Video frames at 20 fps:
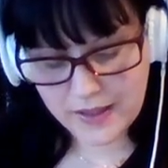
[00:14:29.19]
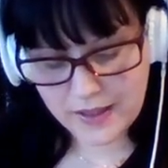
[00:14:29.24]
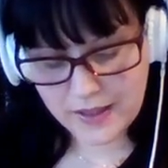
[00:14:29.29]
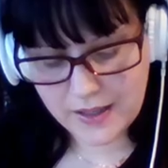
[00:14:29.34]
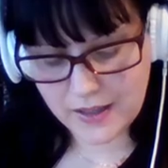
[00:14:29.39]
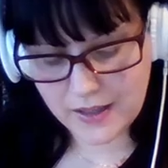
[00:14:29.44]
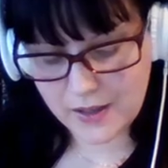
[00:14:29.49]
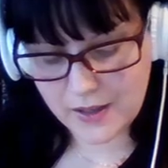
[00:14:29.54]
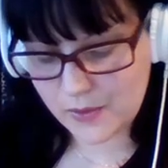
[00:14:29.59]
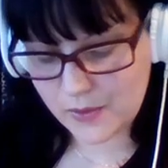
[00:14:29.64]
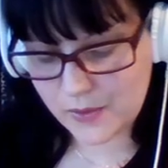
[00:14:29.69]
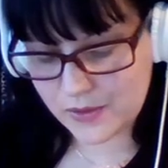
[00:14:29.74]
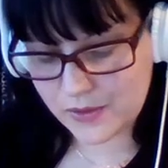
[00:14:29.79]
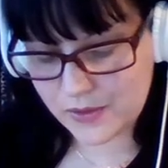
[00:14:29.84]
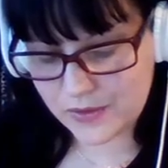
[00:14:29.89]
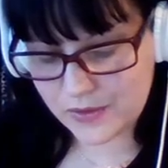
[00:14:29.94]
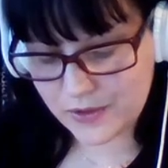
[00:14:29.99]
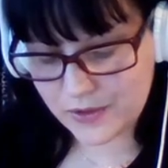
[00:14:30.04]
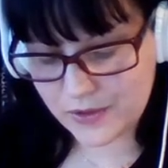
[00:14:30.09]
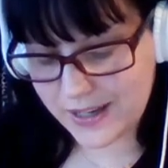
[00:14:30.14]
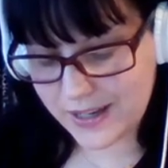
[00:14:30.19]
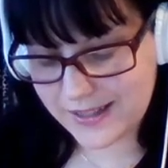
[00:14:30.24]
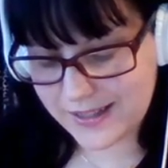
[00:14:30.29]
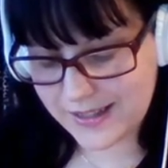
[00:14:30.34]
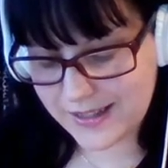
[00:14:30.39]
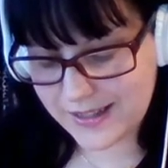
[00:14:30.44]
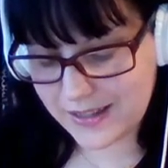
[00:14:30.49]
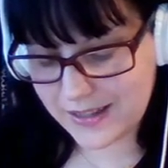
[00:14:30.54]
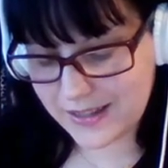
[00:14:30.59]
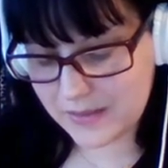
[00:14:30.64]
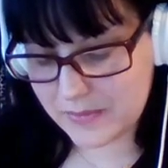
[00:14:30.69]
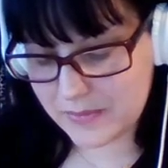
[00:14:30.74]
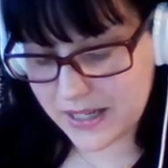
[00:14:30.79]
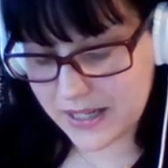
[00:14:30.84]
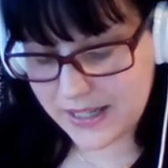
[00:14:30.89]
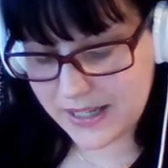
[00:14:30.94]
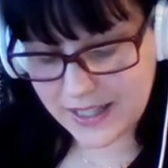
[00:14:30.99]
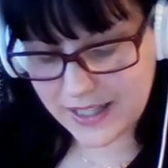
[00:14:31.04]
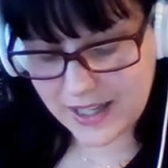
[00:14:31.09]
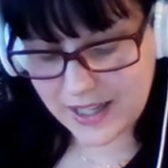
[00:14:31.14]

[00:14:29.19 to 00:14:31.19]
and golden thread and the money the